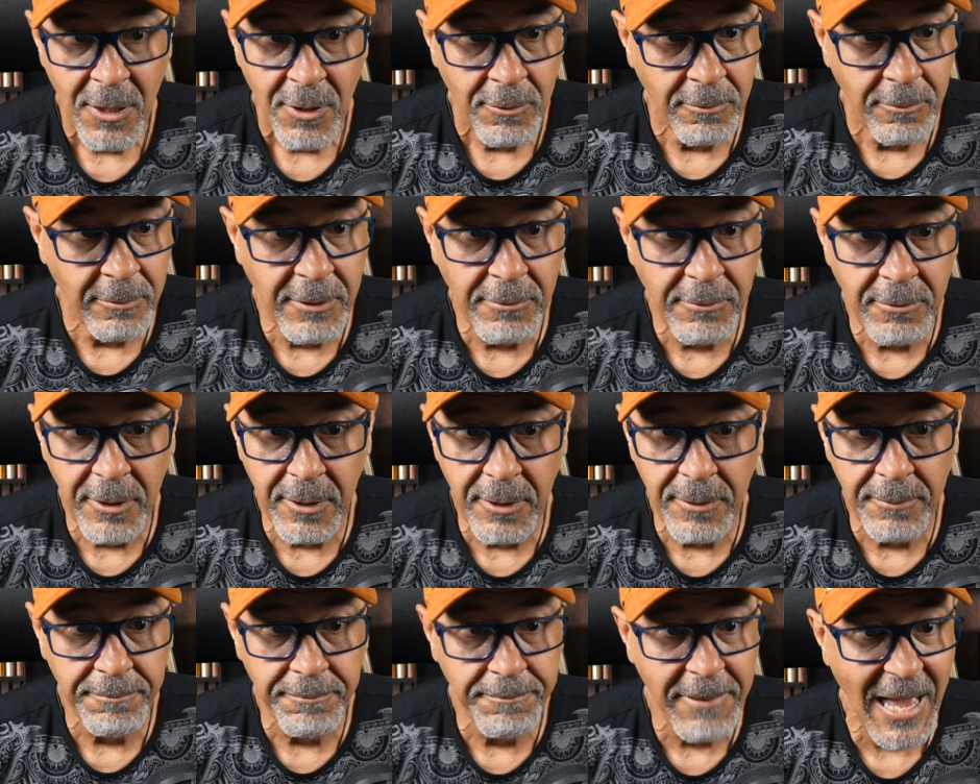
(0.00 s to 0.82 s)
We
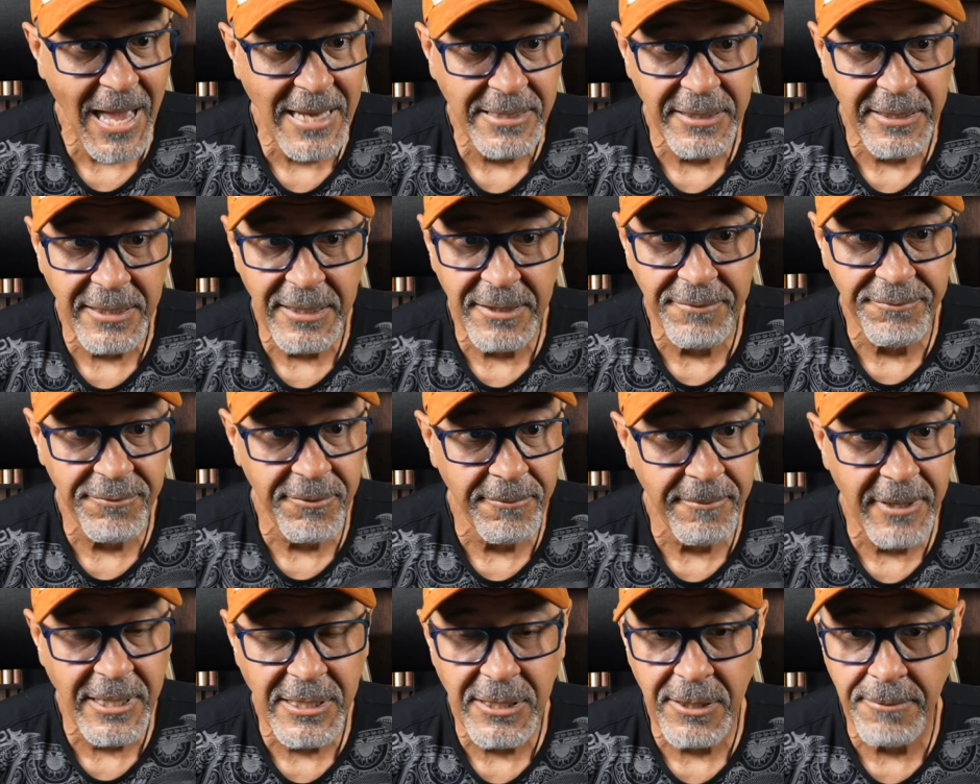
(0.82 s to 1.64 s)
were passing
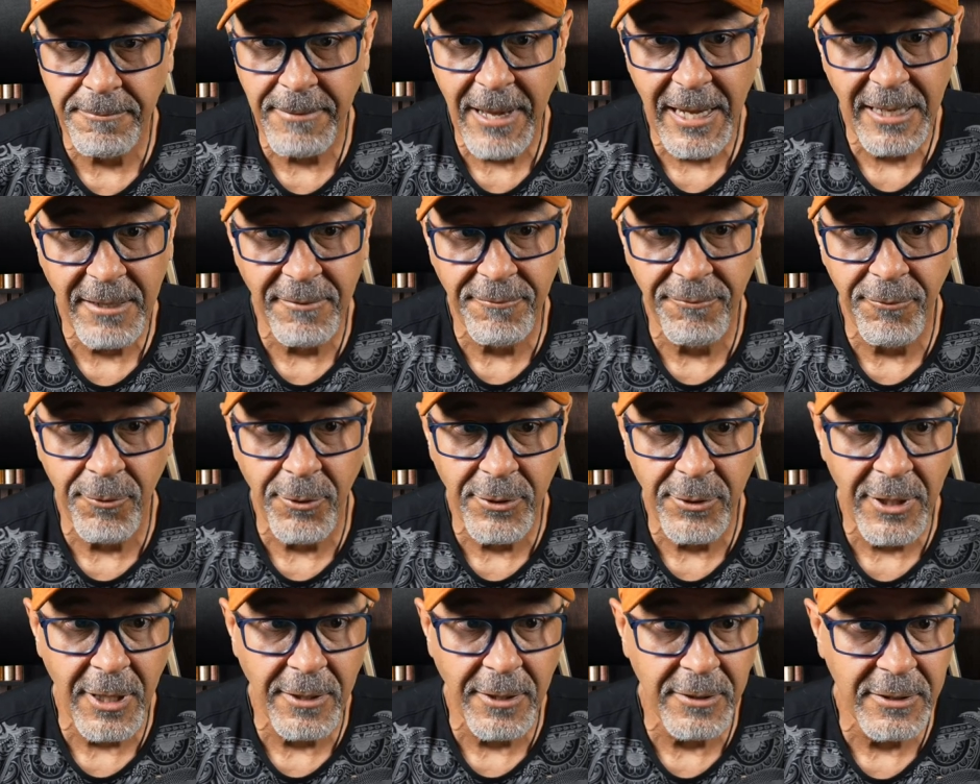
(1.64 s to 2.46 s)
information back and
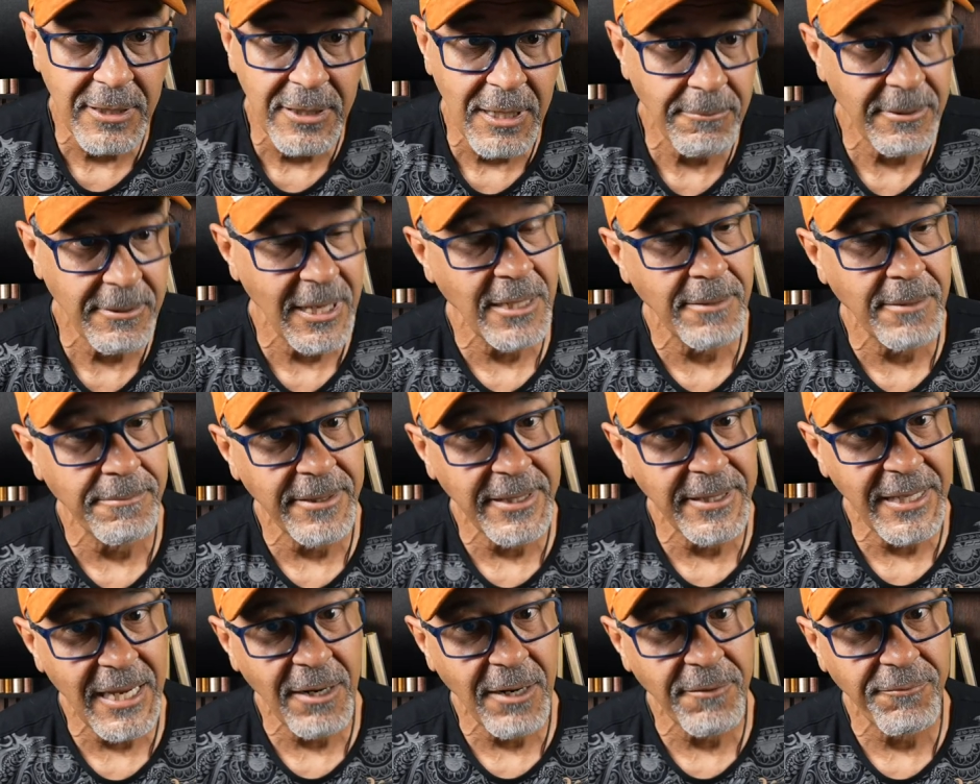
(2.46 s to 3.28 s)
forth all the time. We had to be
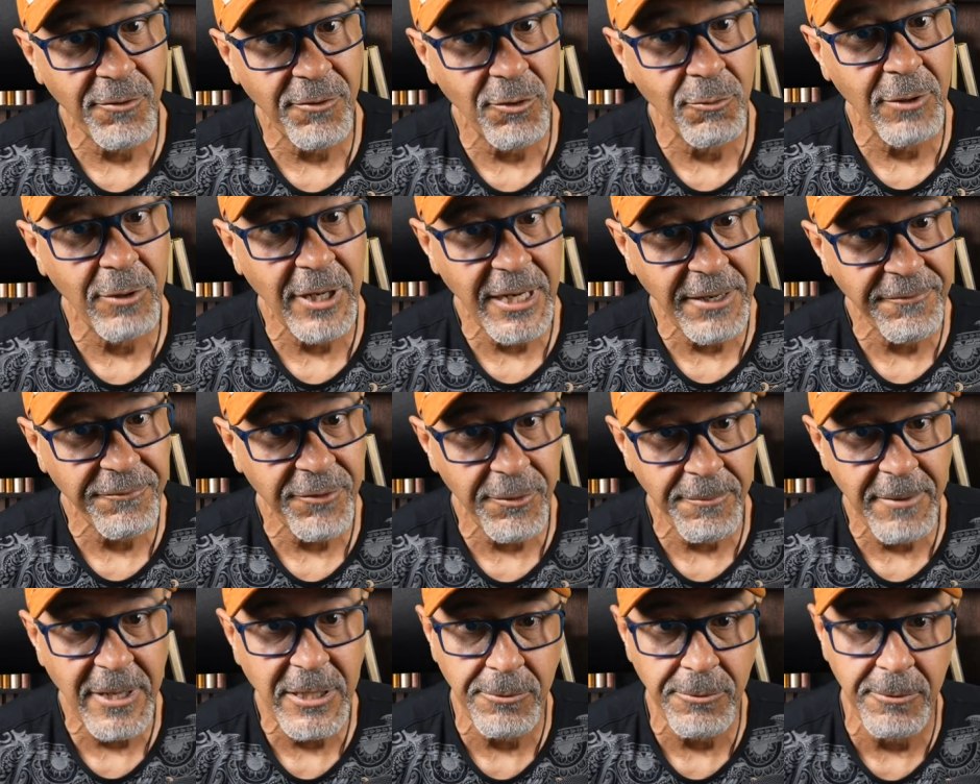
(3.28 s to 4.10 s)
careful what
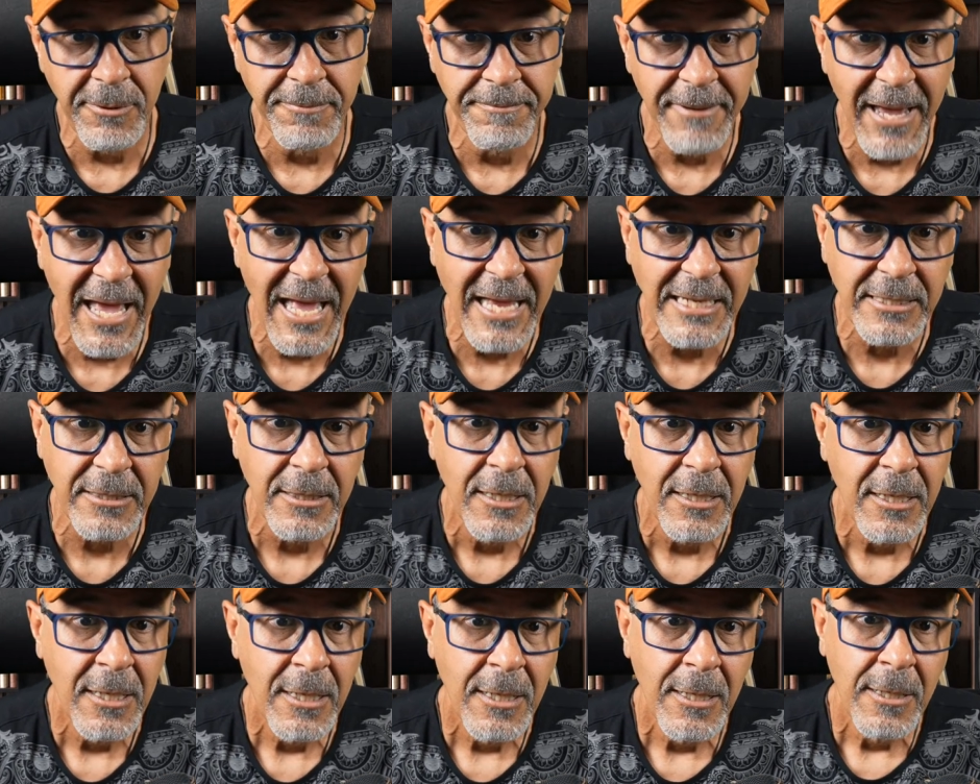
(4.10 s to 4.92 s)
information we passed,
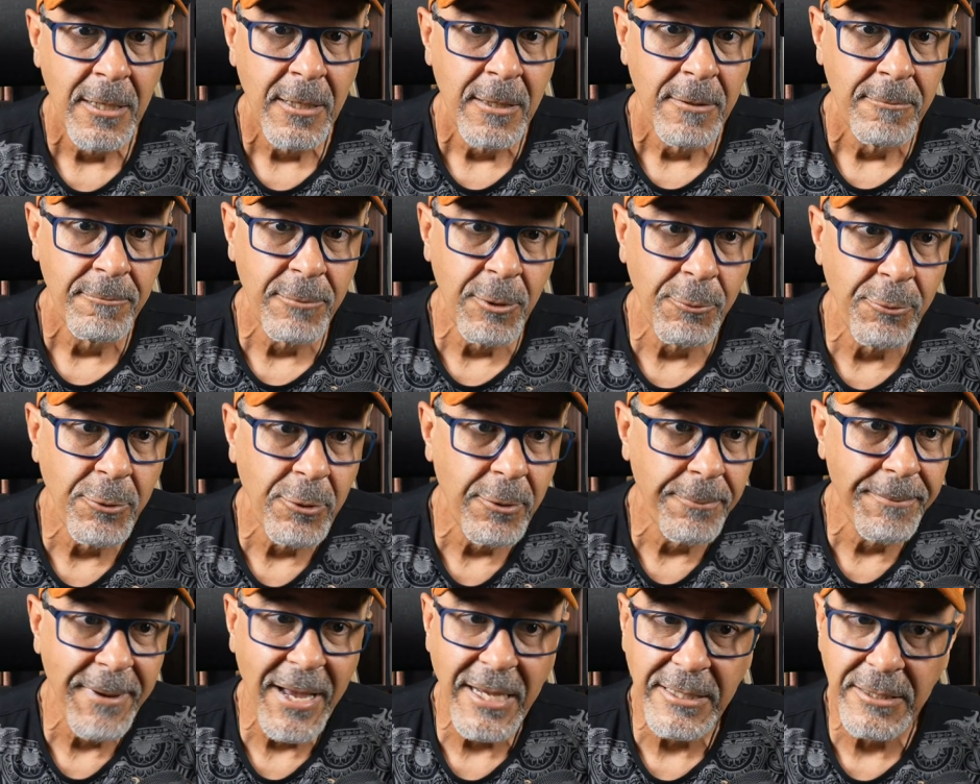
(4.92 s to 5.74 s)
but we were
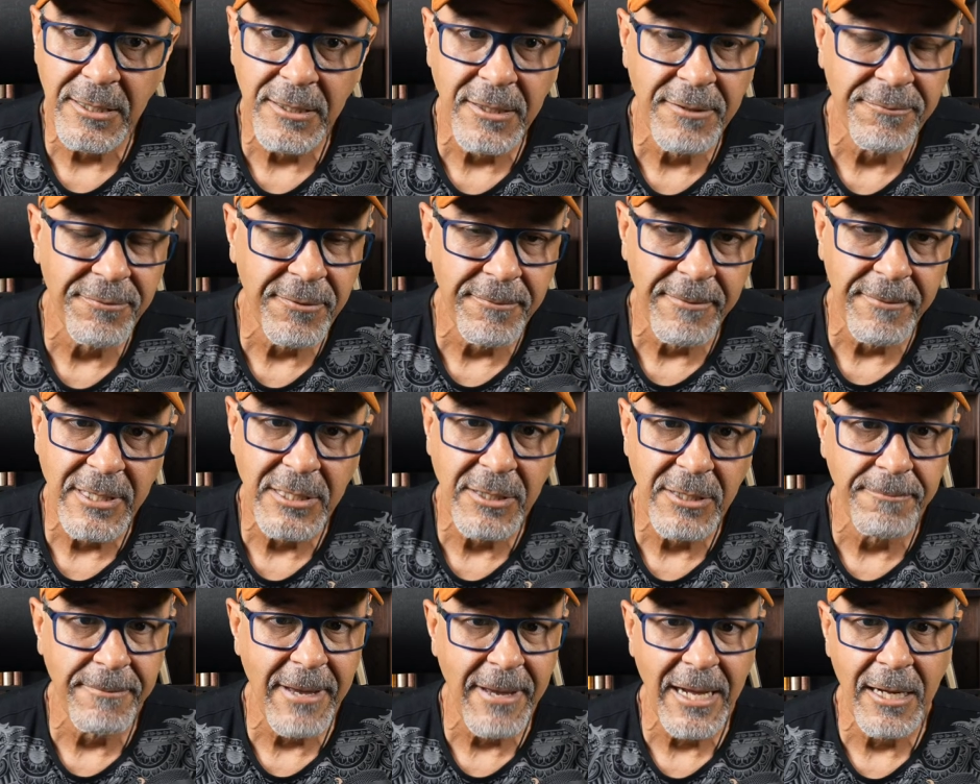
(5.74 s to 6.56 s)
passing
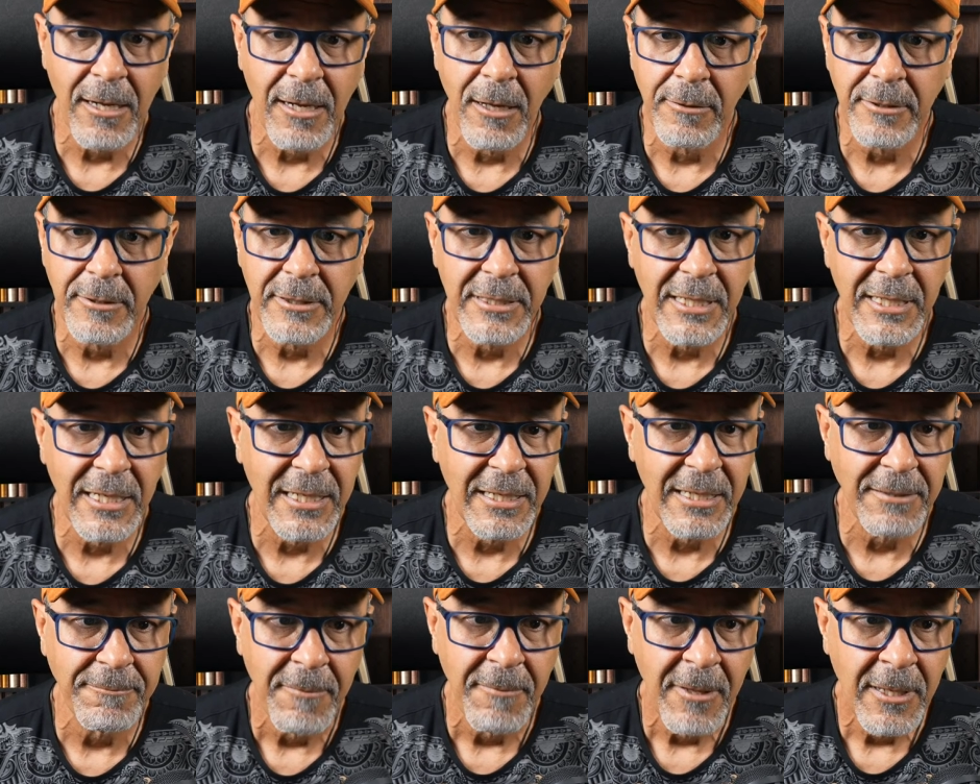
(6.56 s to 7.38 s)
information back all the
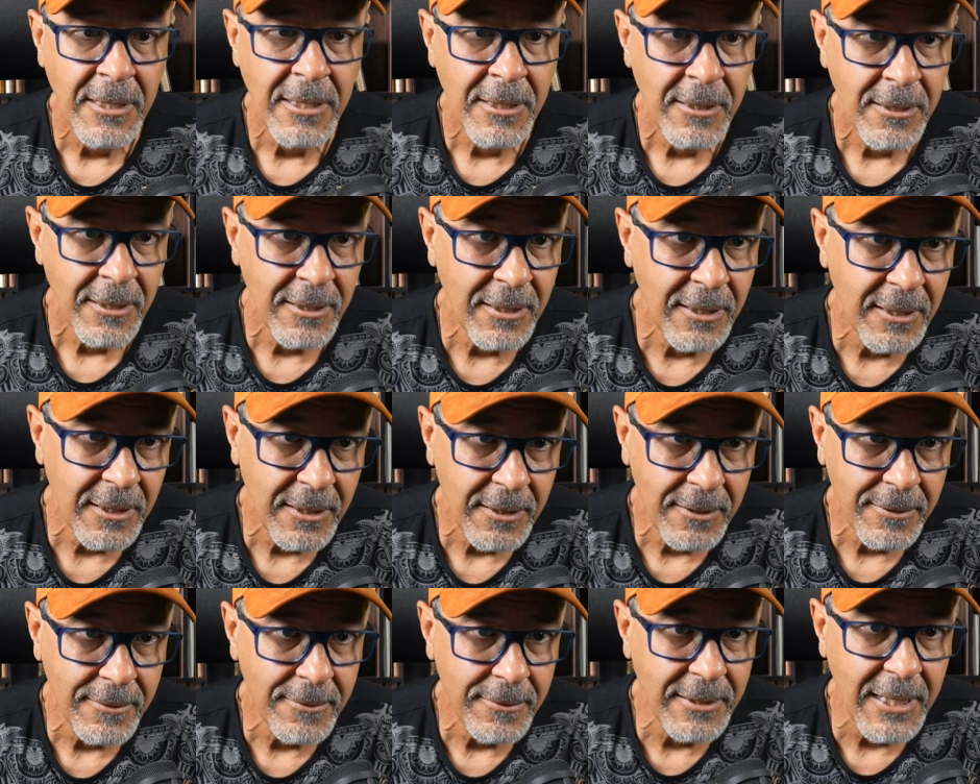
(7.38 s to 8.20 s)
time.
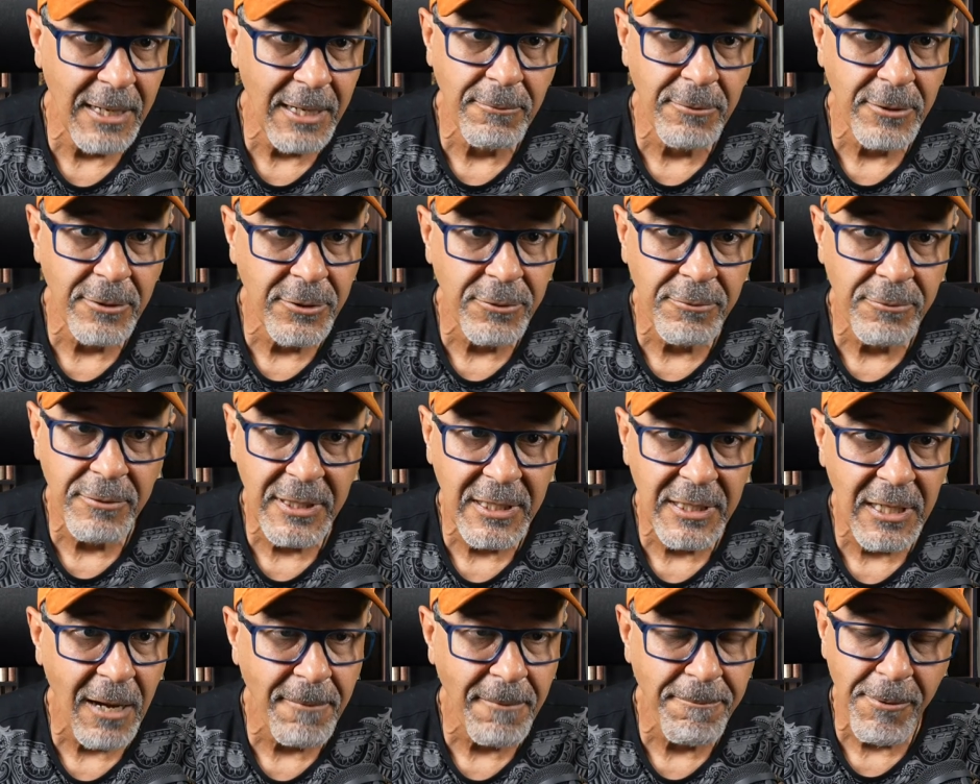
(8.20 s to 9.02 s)
They were
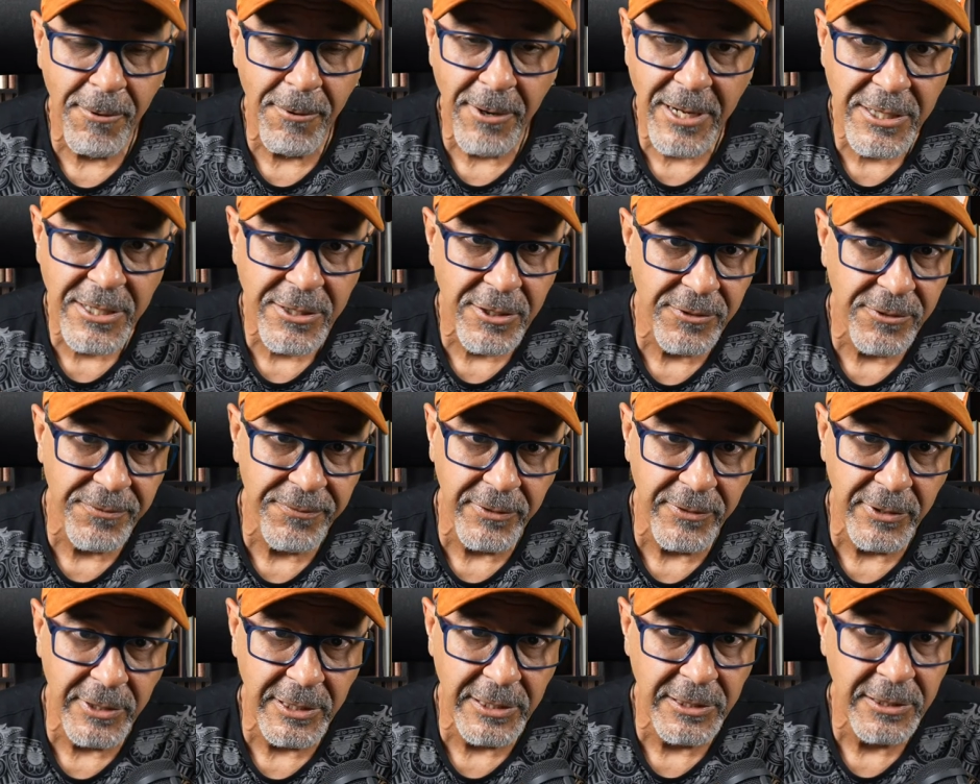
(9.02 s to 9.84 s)
doing operations
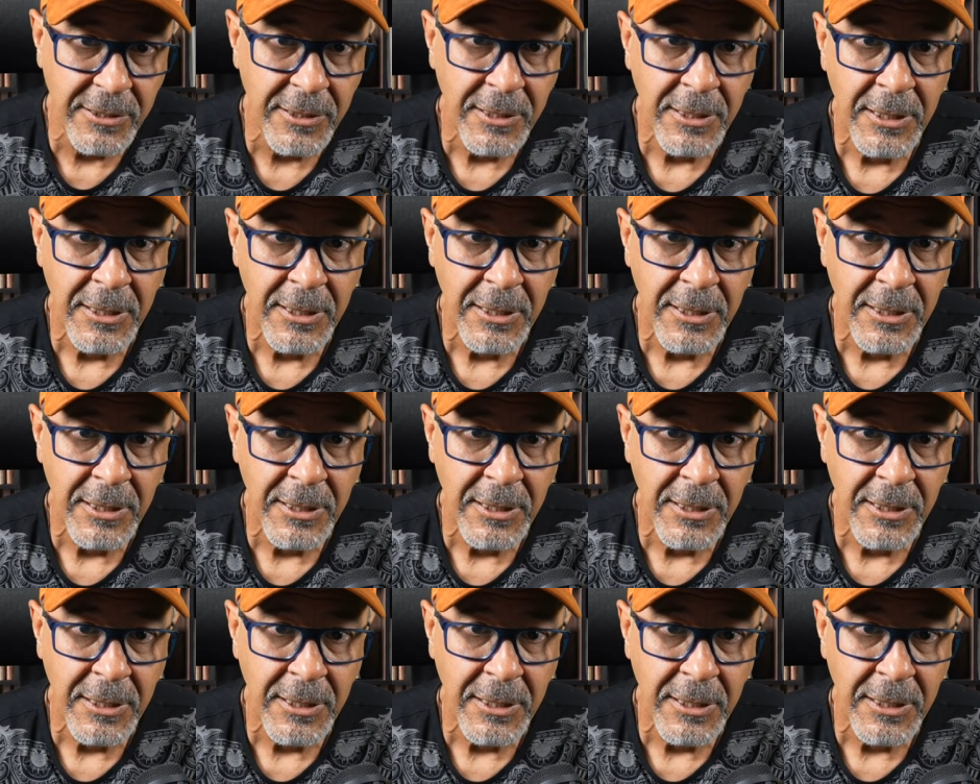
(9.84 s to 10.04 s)
for us.